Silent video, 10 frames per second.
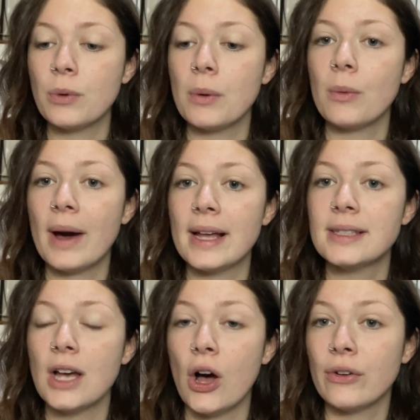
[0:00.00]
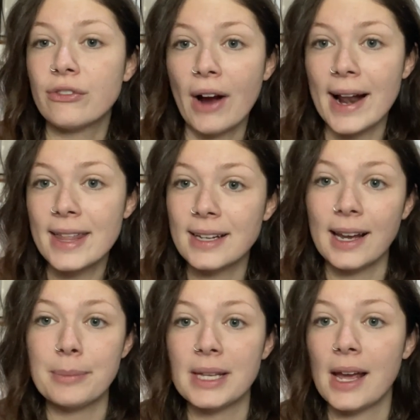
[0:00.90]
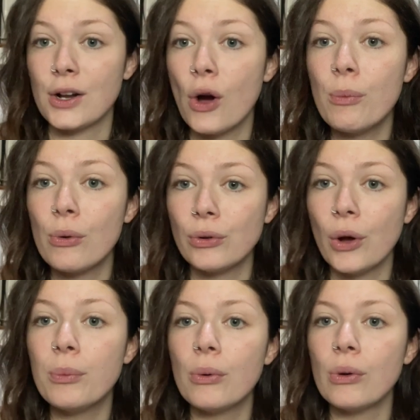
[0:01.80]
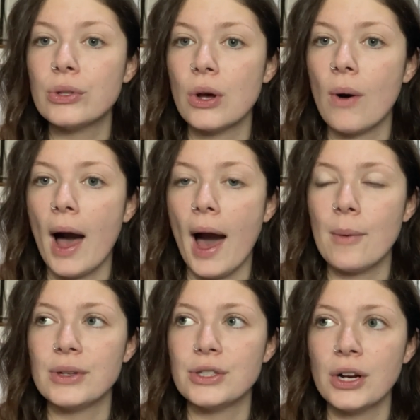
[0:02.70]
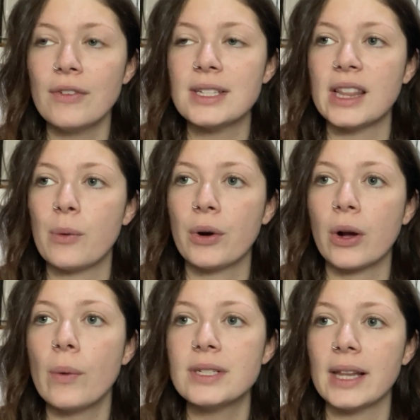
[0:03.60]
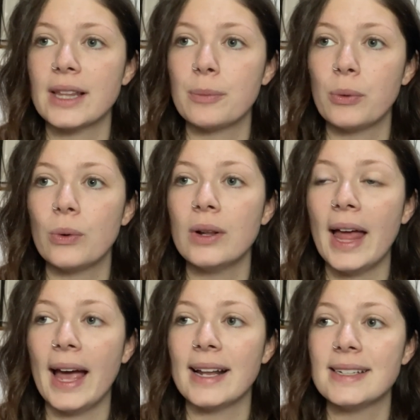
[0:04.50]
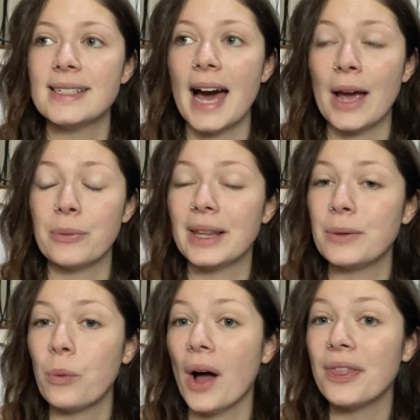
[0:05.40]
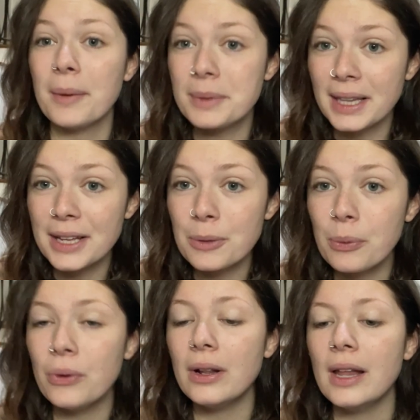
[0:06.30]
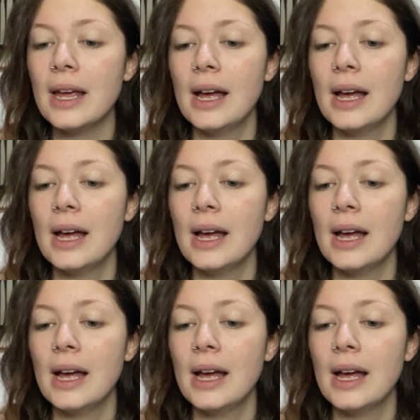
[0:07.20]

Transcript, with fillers: When we went on Friday, they kept saying, no pool, no pool. So I was nervous that they weren't going to like the pool and I really want them to like the pool.